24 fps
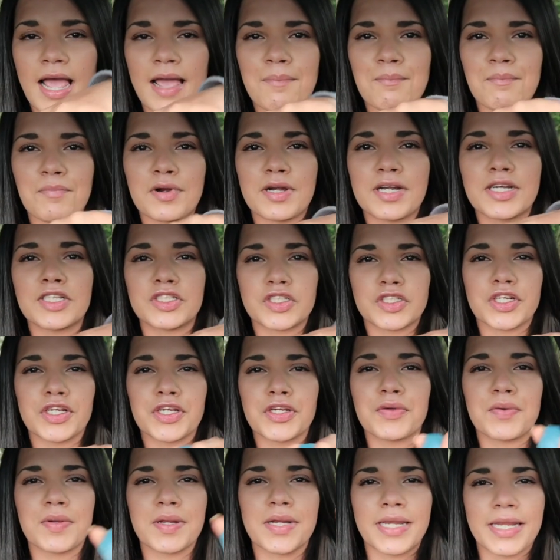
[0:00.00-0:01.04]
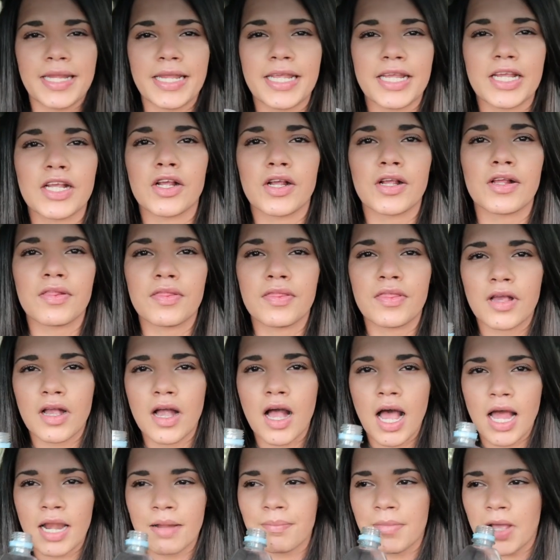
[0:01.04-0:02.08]
I'm pretty sure you can hear the
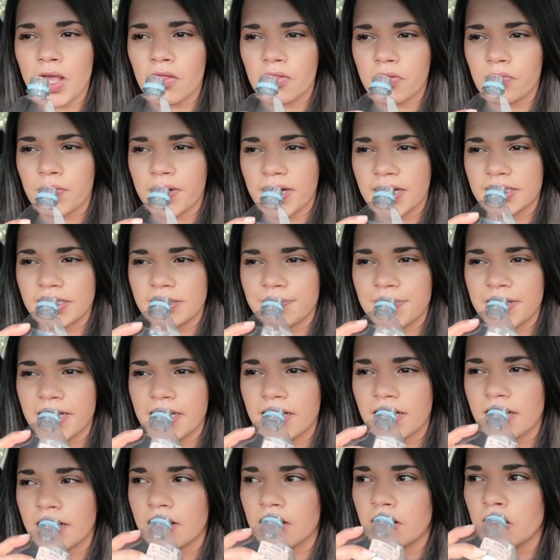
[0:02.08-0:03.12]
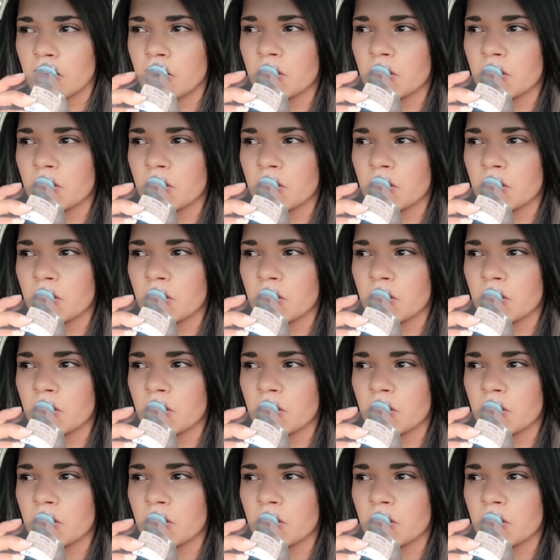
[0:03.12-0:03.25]
cotton mouth when I speak.